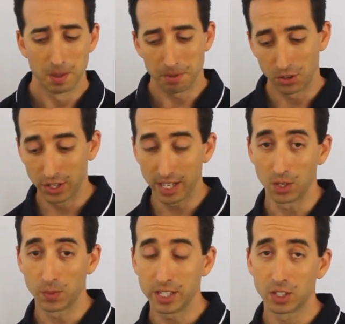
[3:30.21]
But
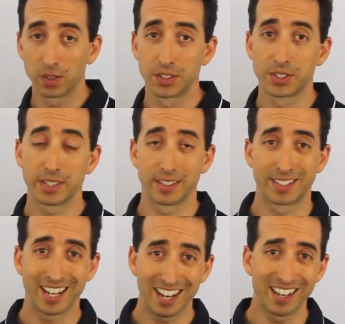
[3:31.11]
then when you go and sit the
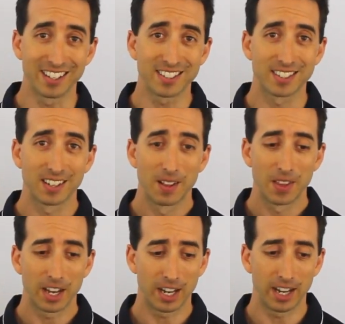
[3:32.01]
test,
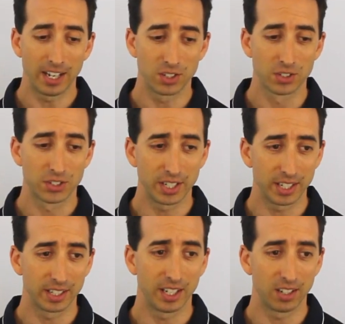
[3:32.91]
and you're
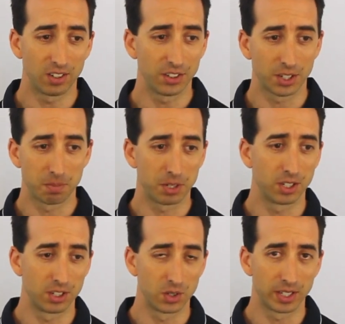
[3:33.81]
sitting there on the
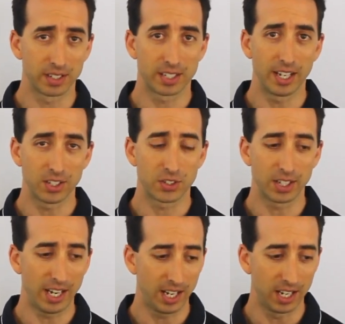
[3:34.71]
computer doing the test,
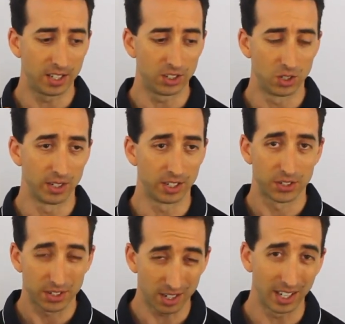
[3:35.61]
and you're in a
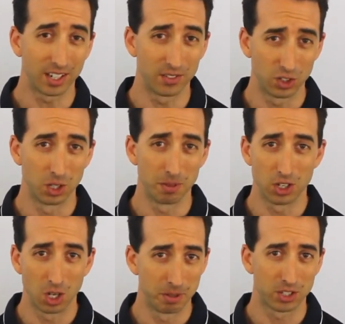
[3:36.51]
silent room and
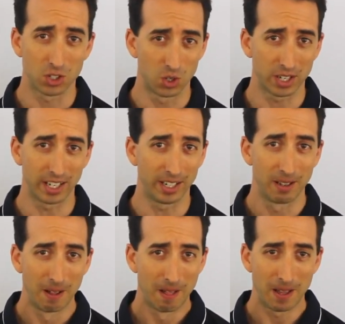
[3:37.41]
nobody's talking,
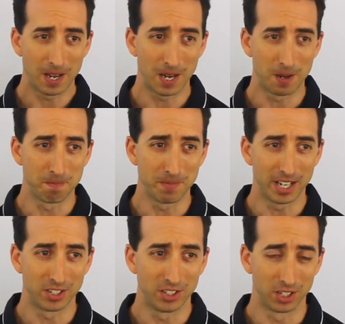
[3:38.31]

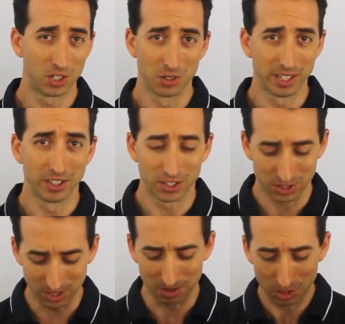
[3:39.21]
and you're in this
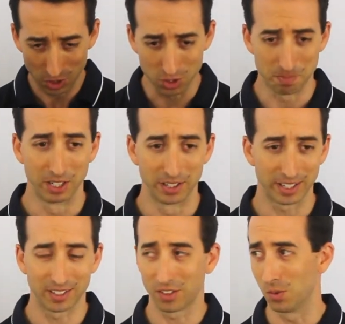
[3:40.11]
huge
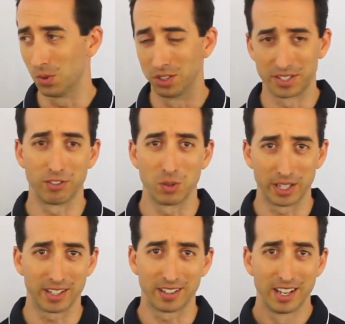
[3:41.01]
building, you've got walls
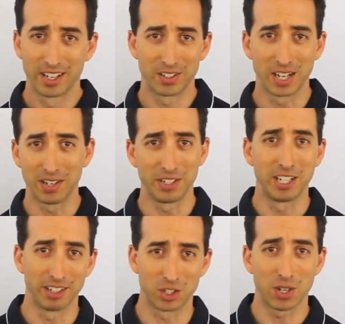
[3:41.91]
everywhere, you can't even
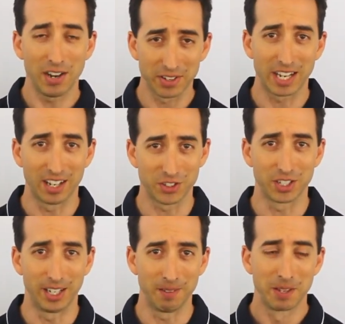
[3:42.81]
hear any traffic
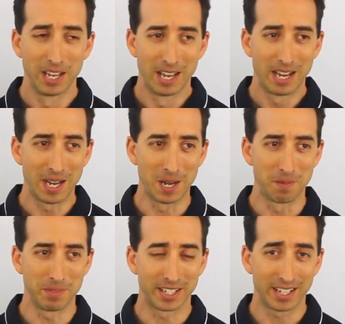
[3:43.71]
outside,
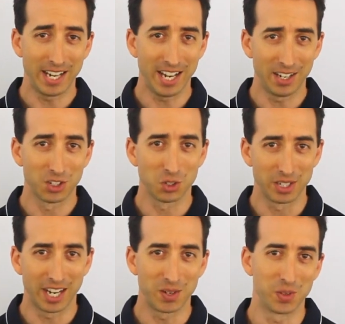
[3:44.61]
it can
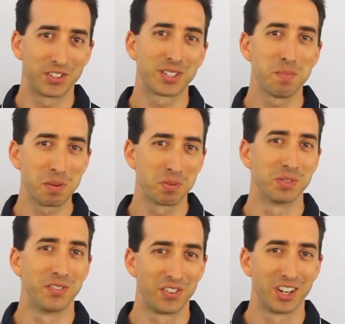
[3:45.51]
create what some people
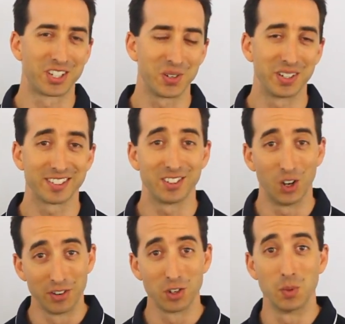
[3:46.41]
refer to as an
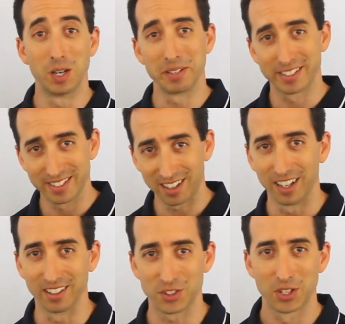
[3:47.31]
overwhelming
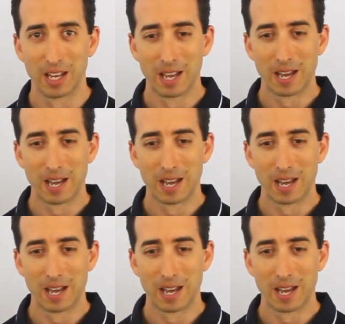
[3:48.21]
silence.